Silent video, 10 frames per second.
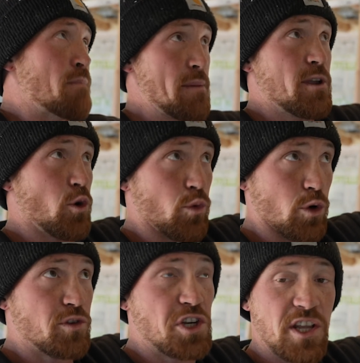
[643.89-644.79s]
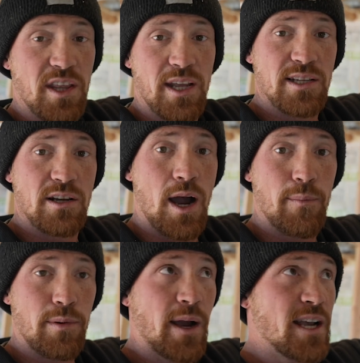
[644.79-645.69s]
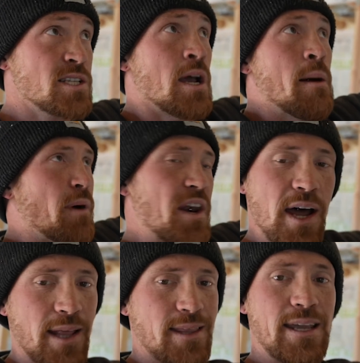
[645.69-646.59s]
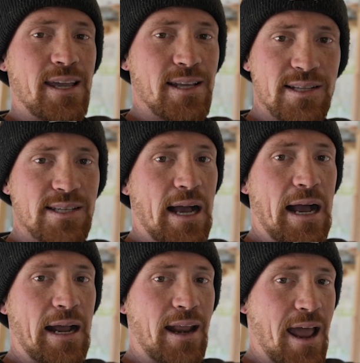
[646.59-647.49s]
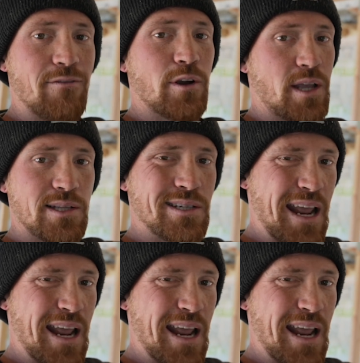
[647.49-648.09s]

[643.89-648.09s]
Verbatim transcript: maybe your roof sheathing is compromised, but nothing inside ever gets